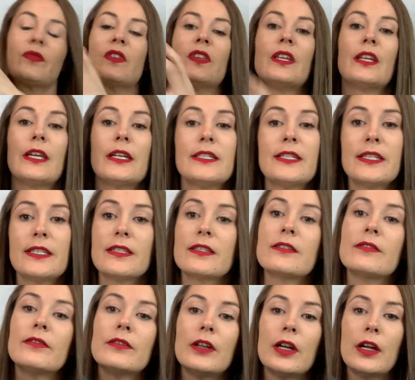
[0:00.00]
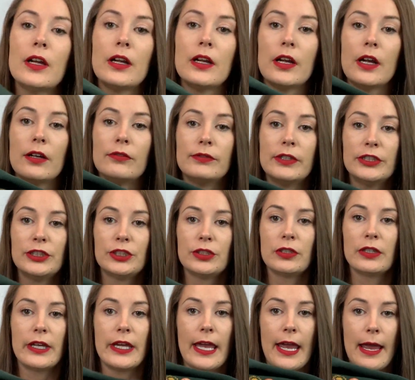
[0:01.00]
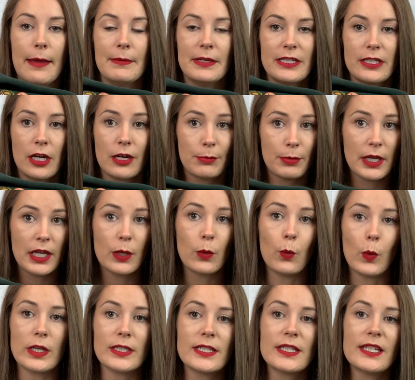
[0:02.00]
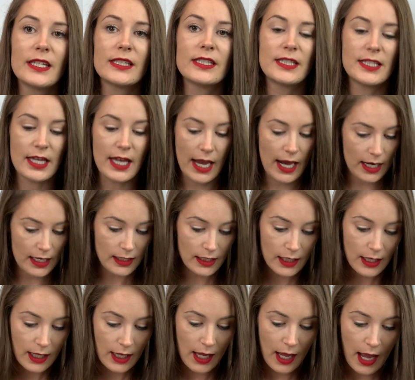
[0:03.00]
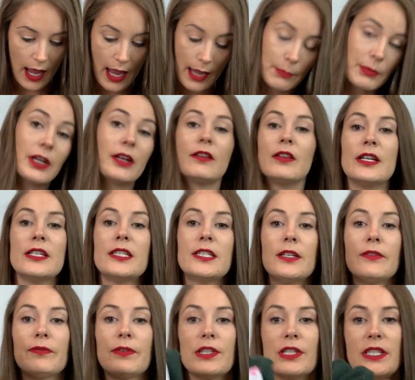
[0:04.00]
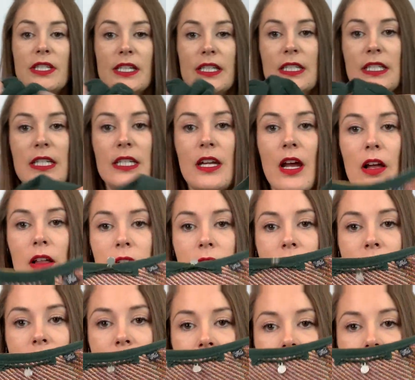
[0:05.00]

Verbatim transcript: this originally MSRP 168 I'm going to list it for $60